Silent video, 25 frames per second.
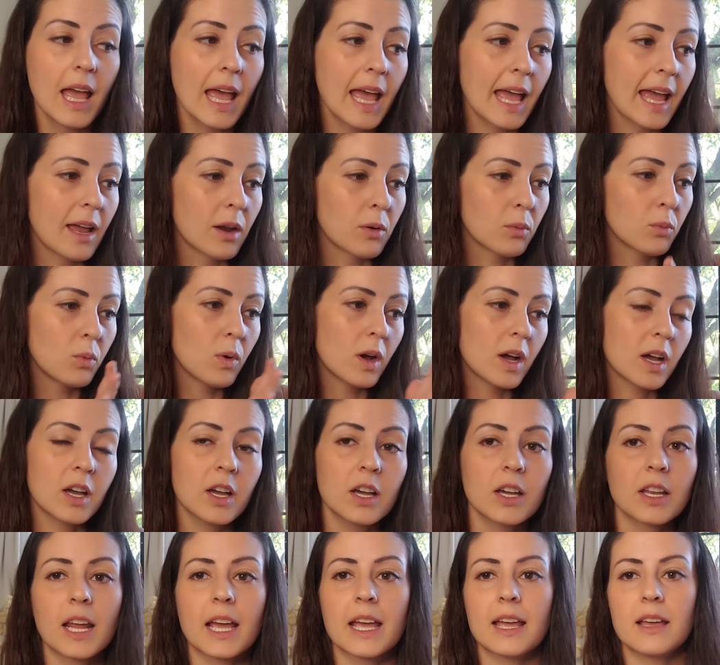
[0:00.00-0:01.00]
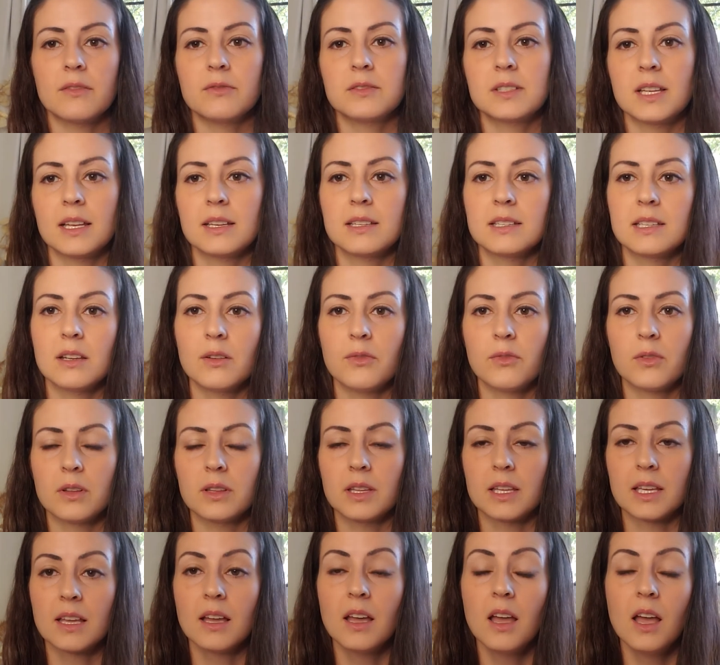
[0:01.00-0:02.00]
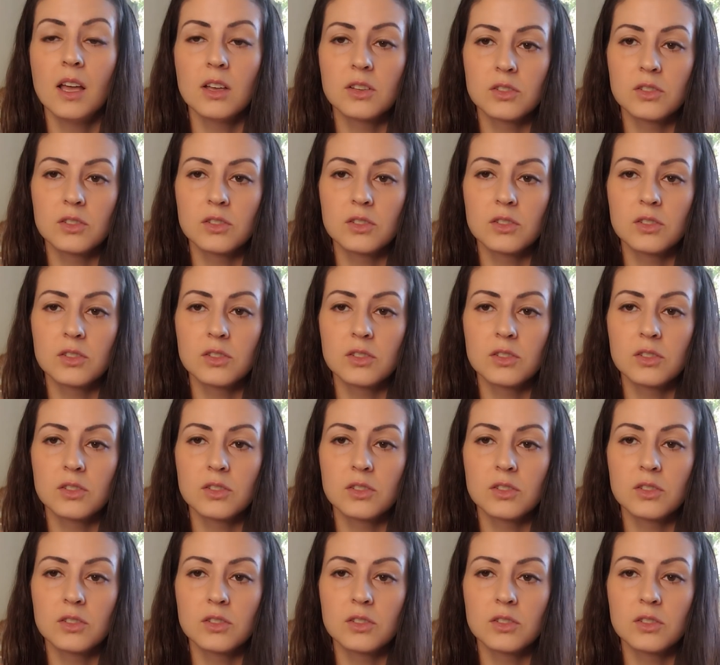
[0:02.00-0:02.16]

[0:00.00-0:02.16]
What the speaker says: And what could I have done differently?